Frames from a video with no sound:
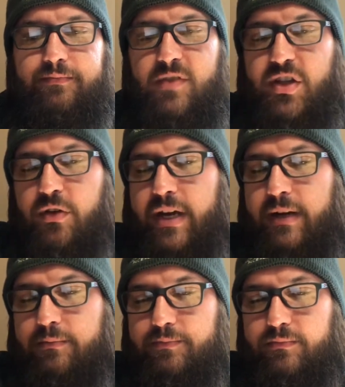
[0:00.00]
so
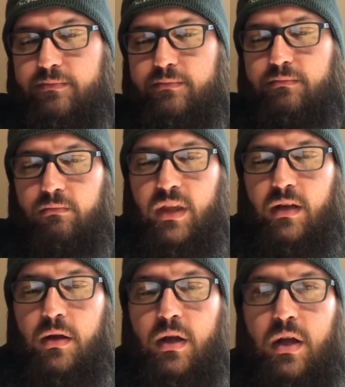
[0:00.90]
they
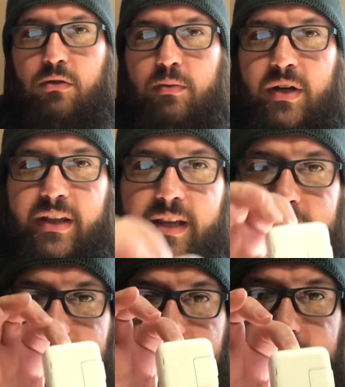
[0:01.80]
were building
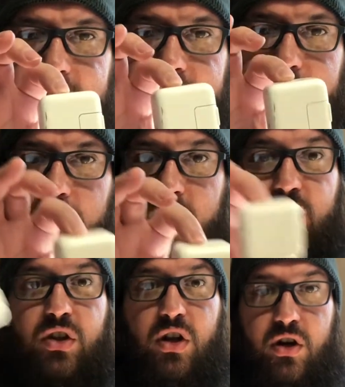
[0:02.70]
things like this, but much
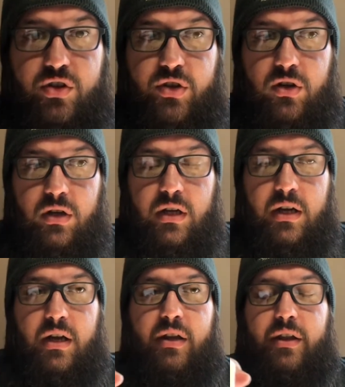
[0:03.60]
larger,
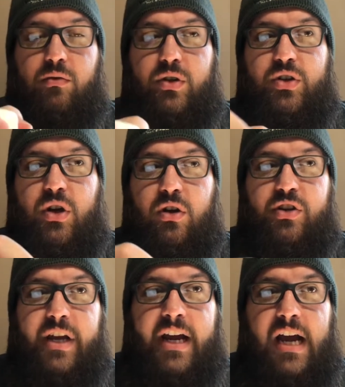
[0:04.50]
that would
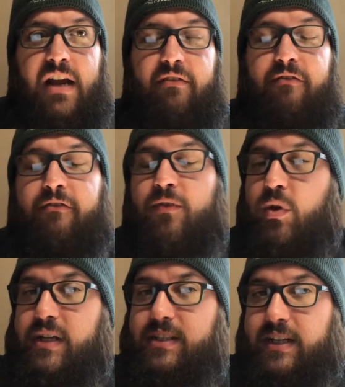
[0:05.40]
charge at
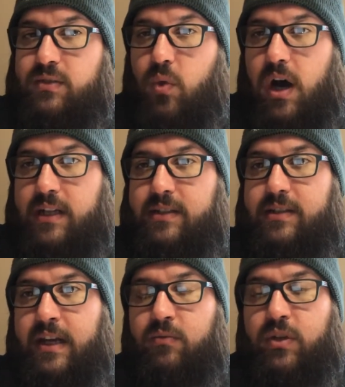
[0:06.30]
46 watts
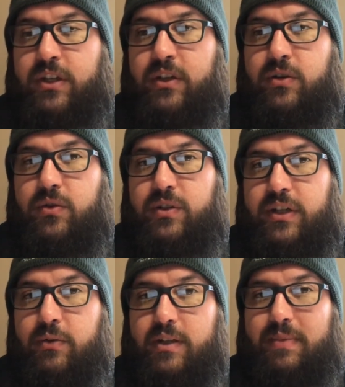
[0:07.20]
and would use
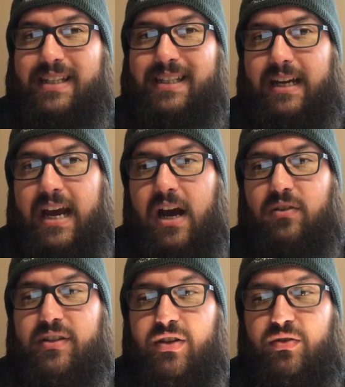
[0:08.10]
USB-C
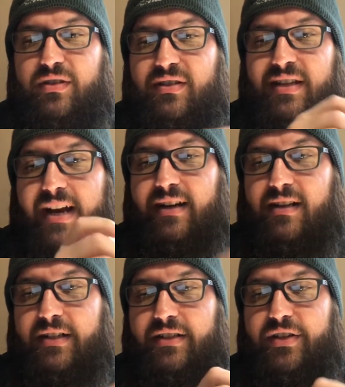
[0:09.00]
out. So
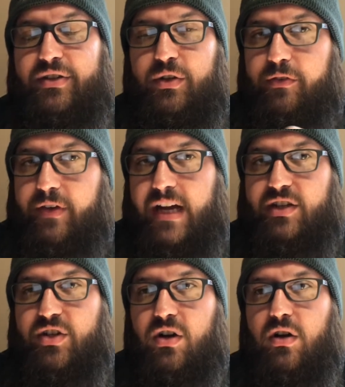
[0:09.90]
technically to do
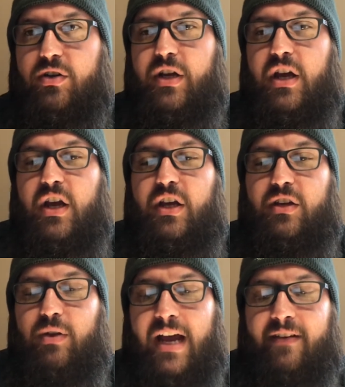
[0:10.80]
fast charge,
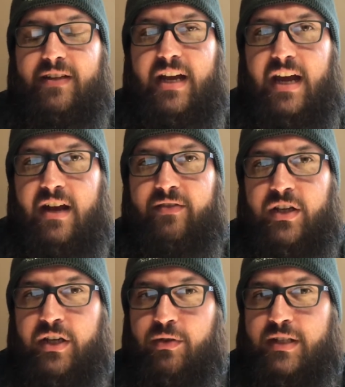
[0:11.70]
you have to have a
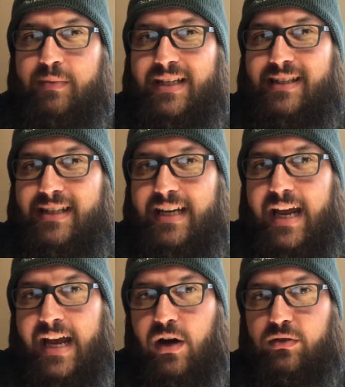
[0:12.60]
USB-C
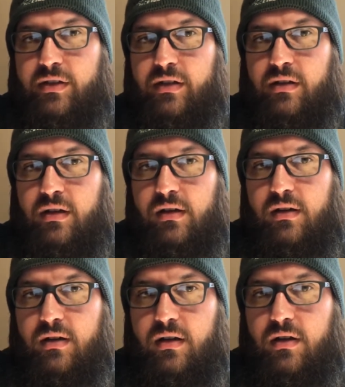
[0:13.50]
out
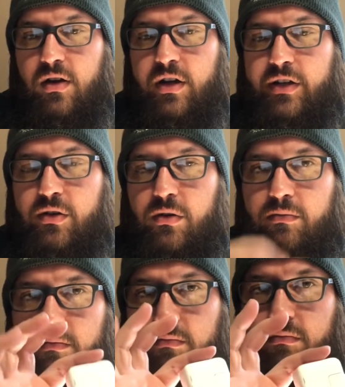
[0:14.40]
on your
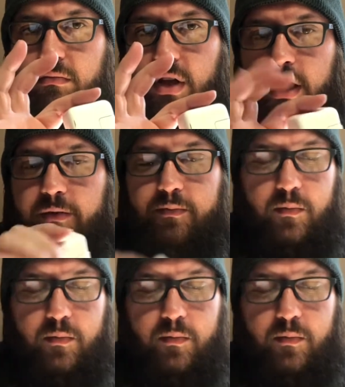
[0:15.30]
plug.